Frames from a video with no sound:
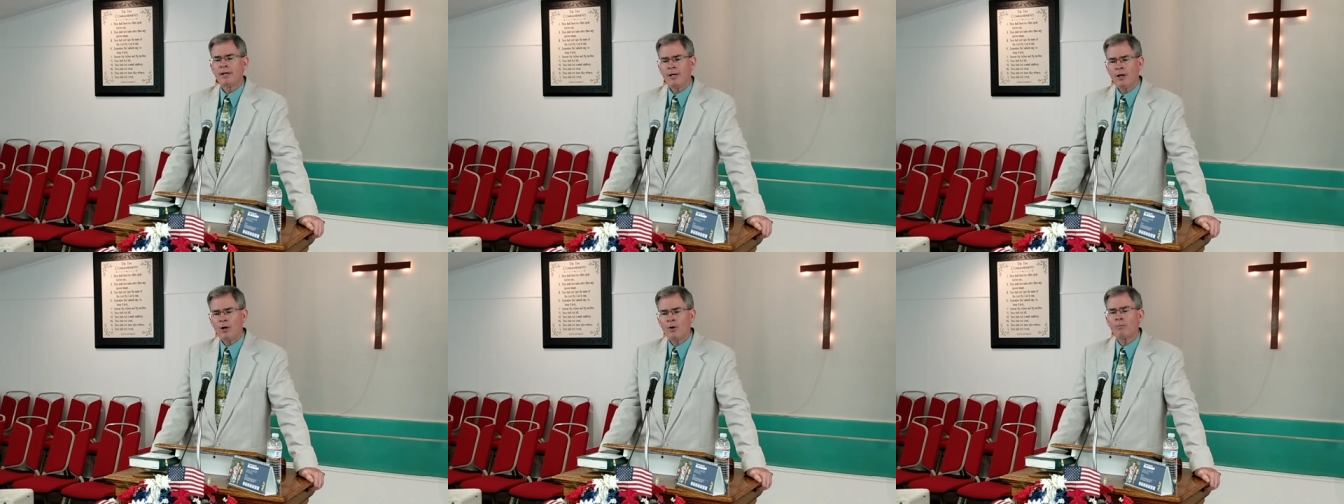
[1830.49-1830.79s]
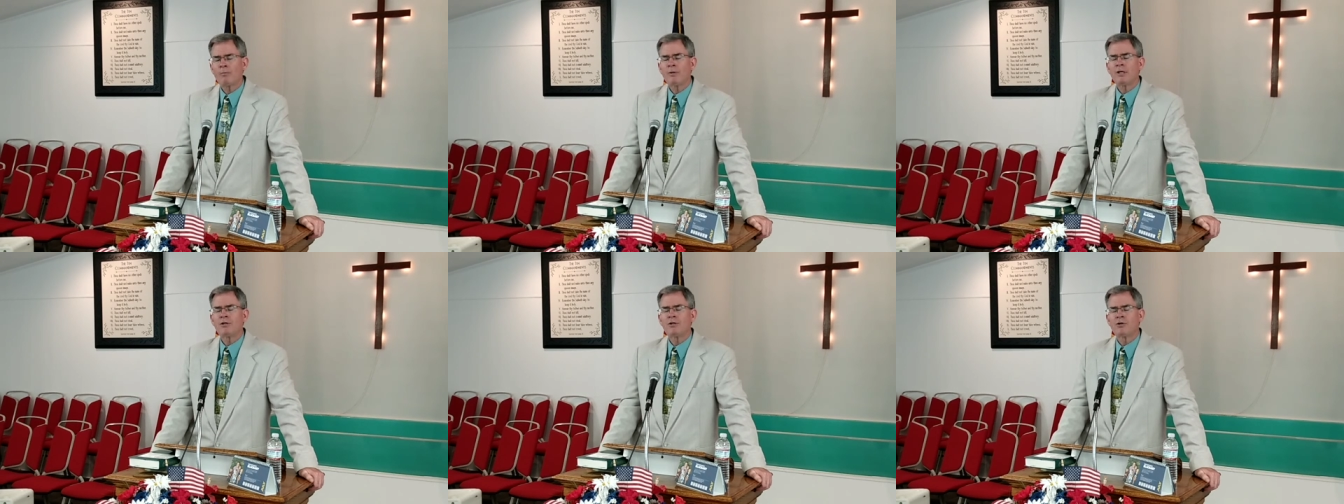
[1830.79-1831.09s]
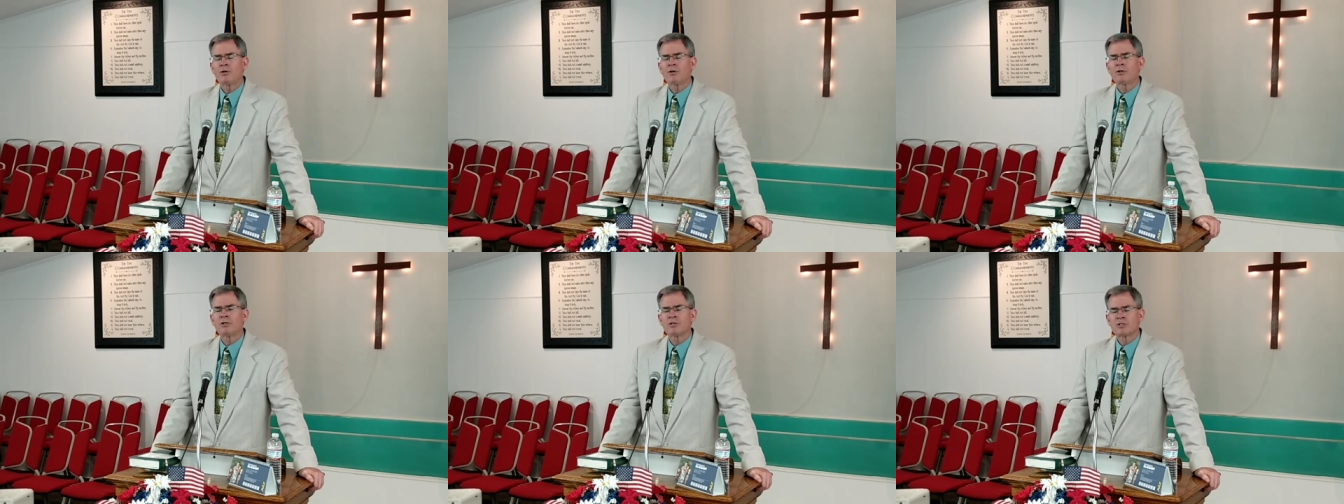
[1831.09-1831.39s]
Help me
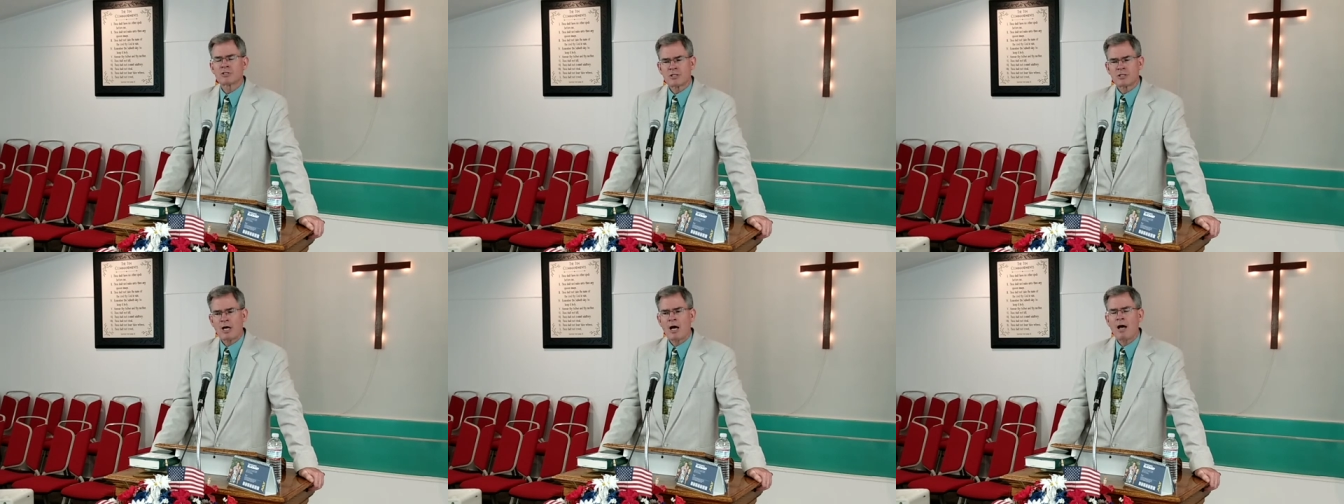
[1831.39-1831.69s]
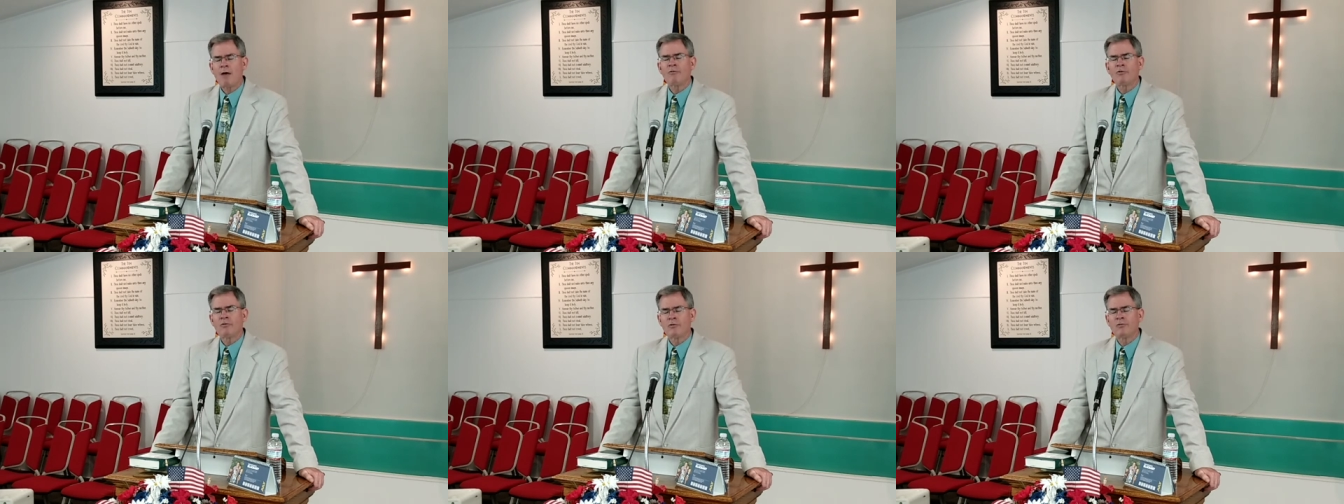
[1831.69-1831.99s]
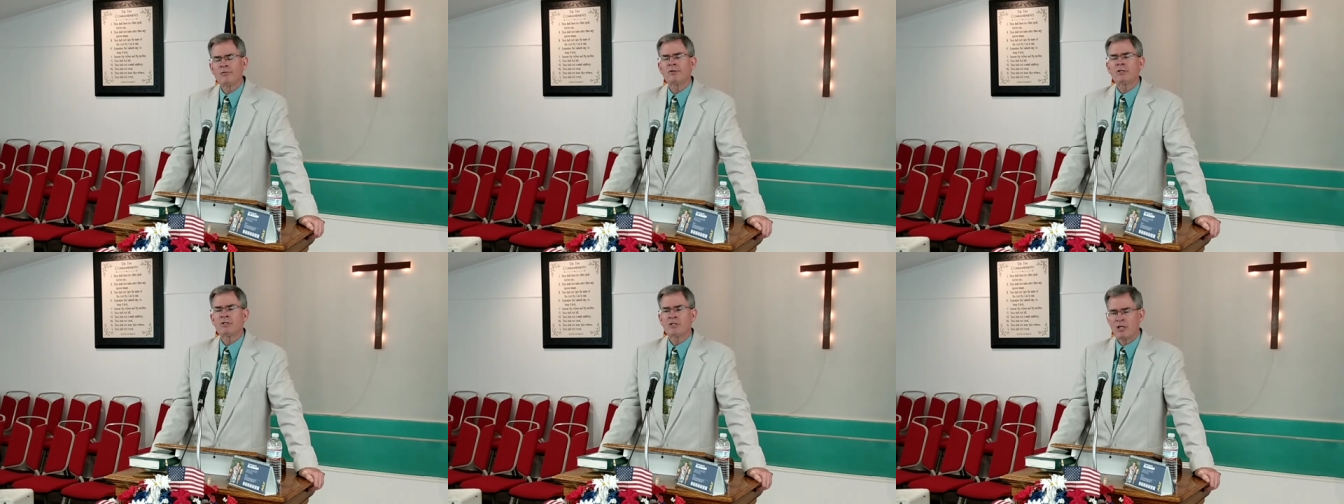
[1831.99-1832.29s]
during this time of
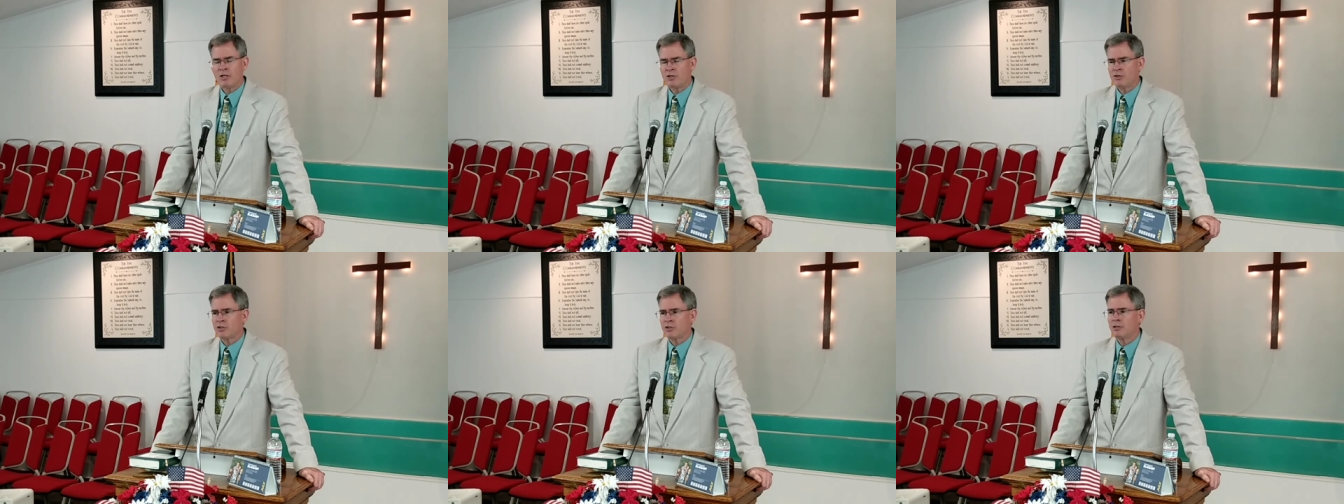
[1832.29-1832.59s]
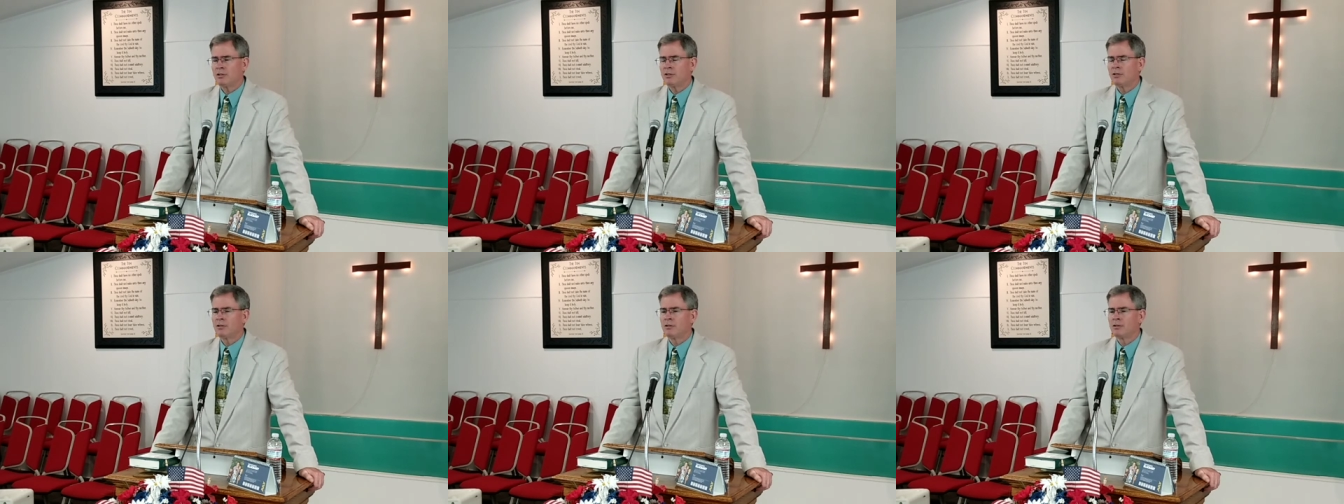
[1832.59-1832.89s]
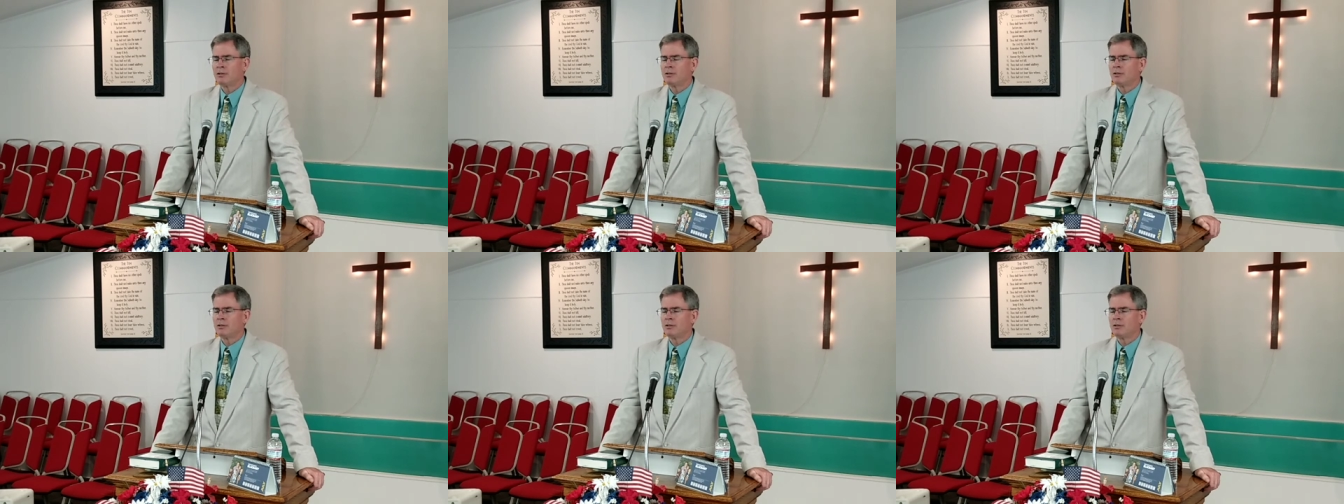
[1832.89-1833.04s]
invitation